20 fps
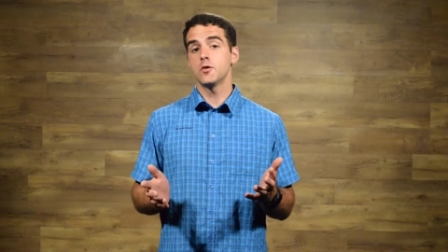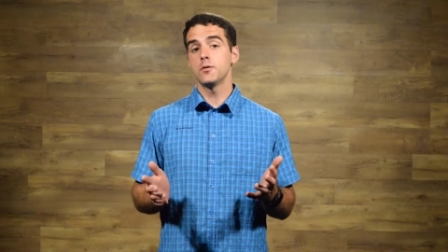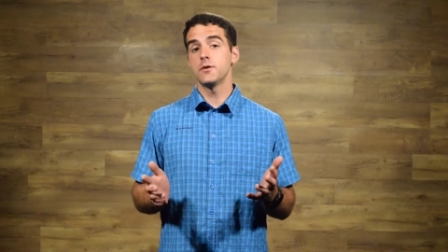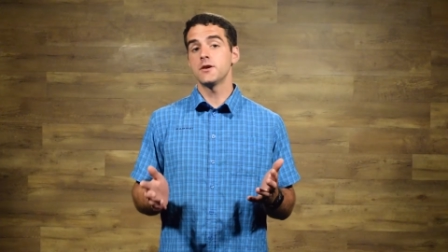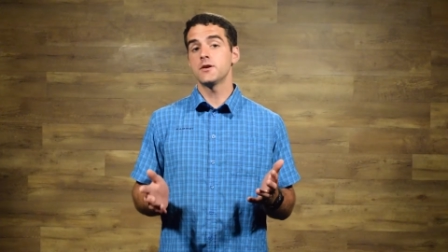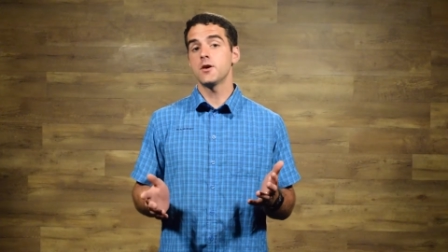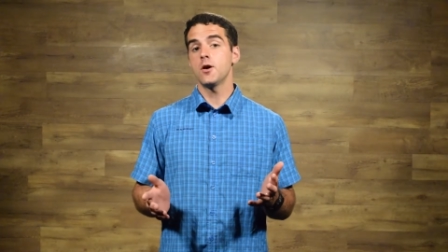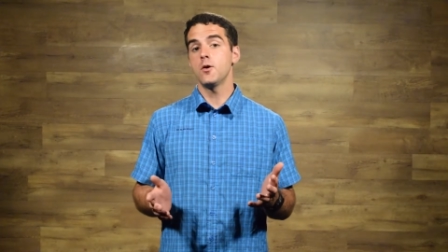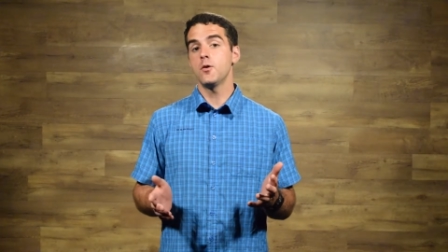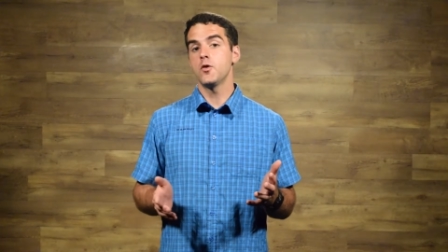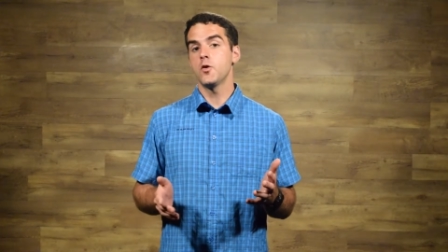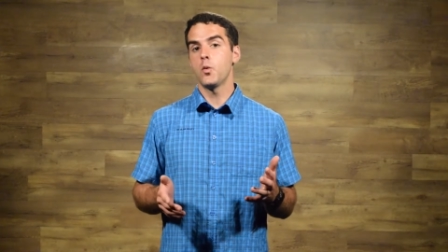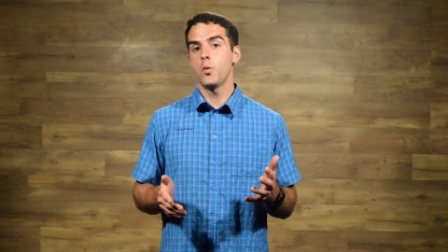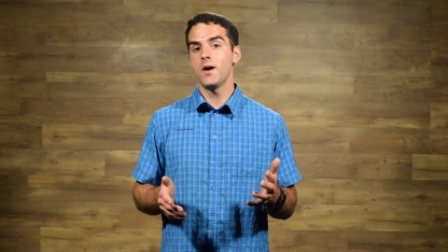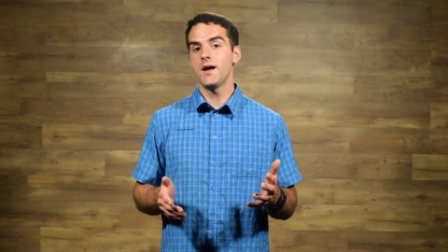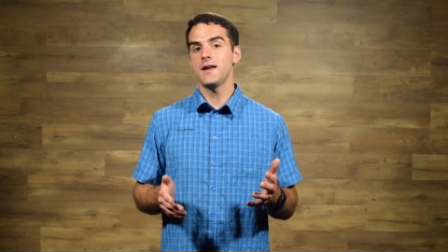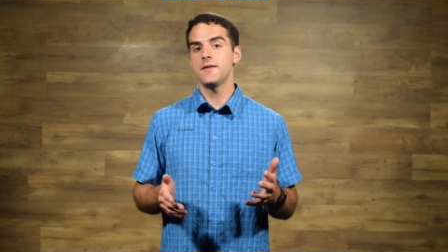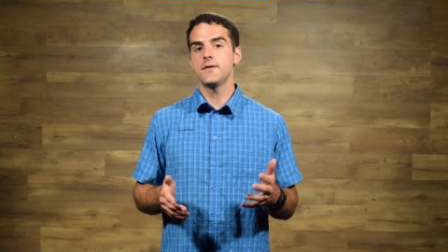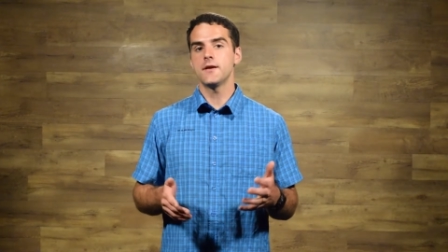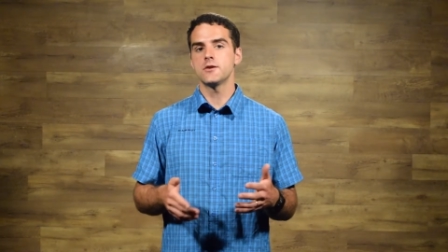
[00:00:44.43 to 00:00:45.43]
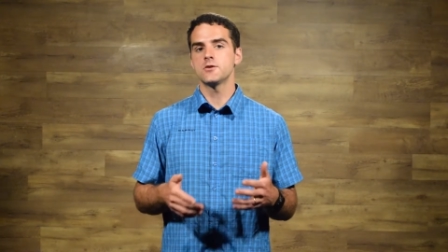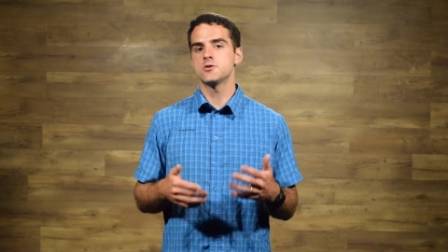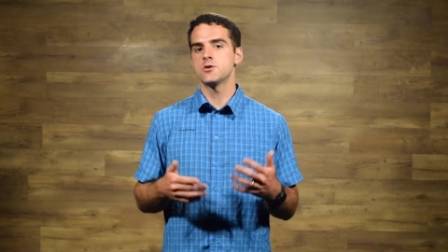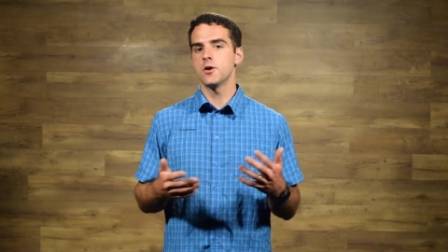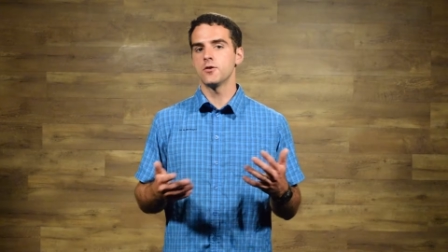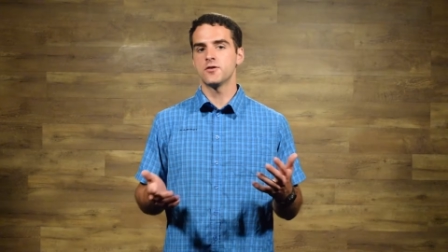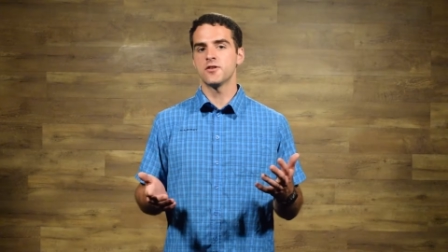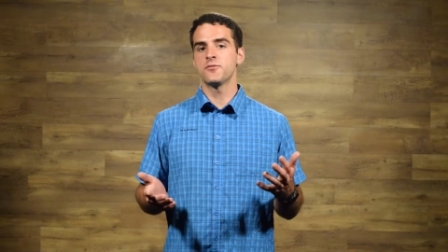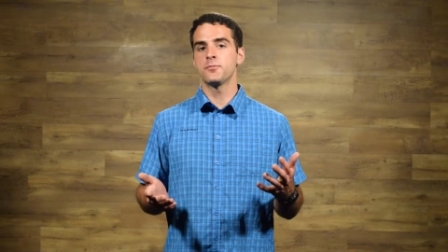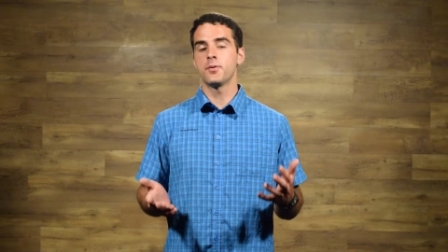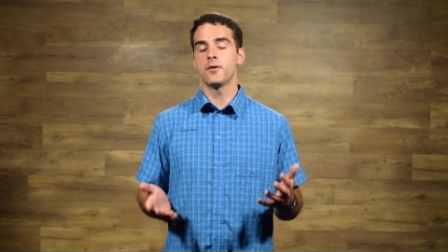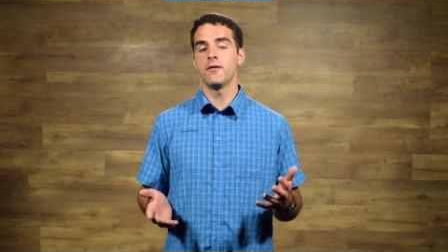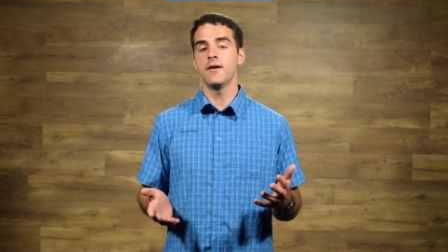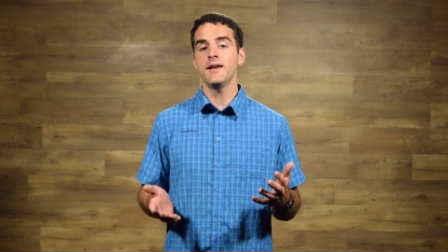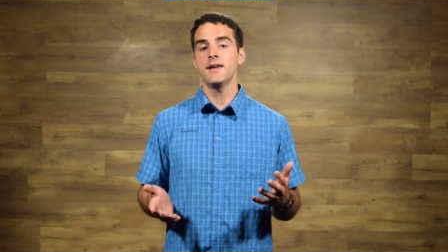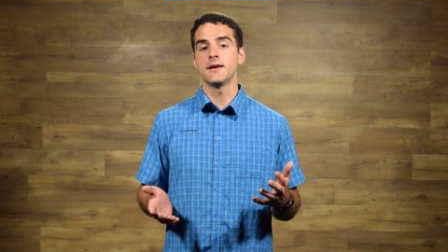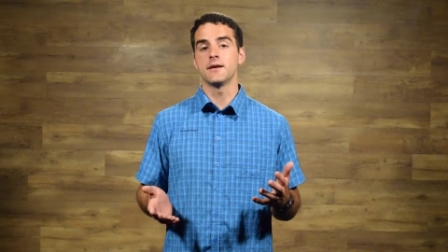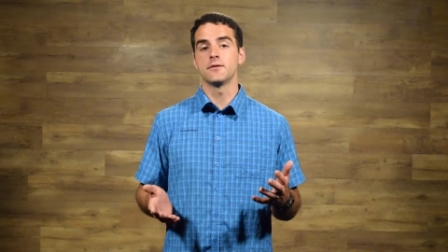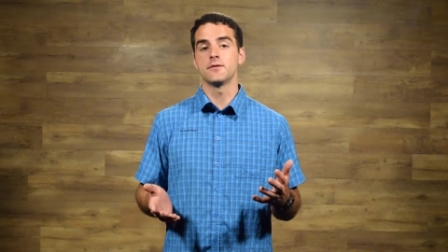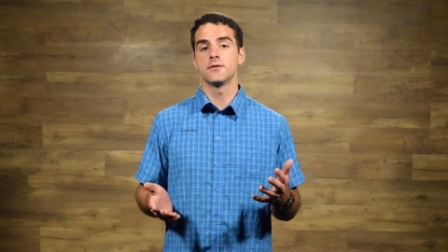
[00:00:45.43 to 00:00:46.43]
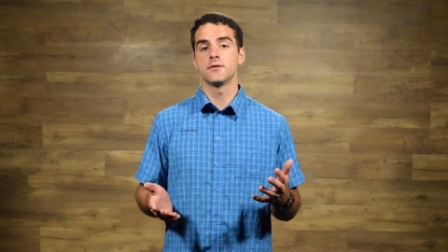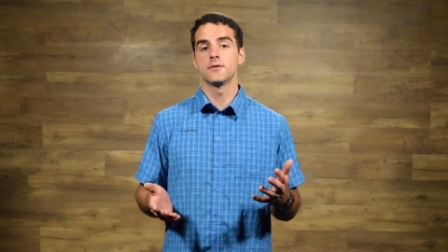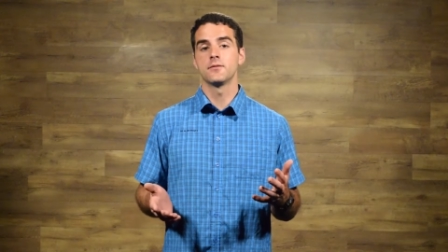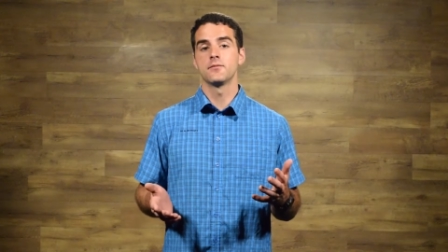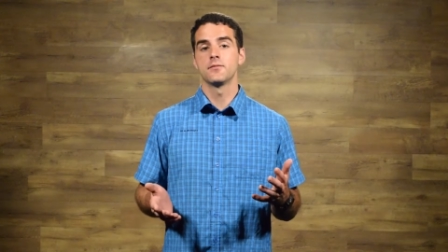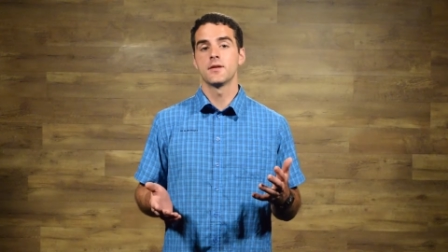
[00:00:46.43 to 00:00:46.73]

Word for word: really go the way that Joseph planned.